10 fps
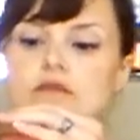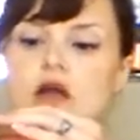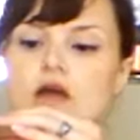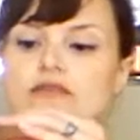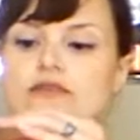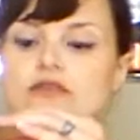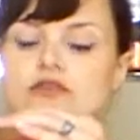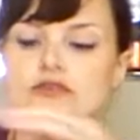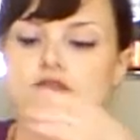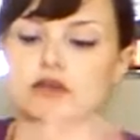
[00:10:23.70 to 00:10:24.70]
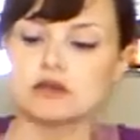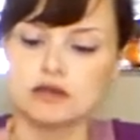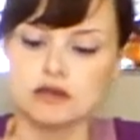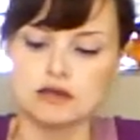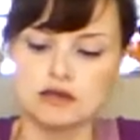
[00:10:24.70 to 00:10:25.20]
coffee filters.
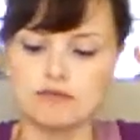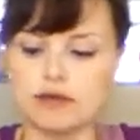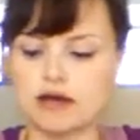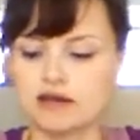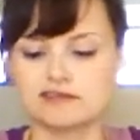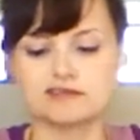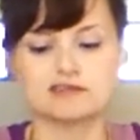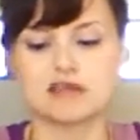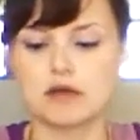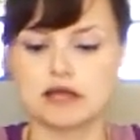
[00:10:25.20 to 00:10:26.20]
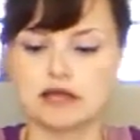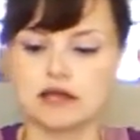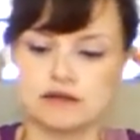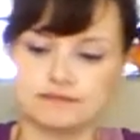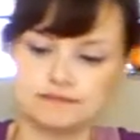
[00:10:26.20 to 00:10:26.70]
But same idea.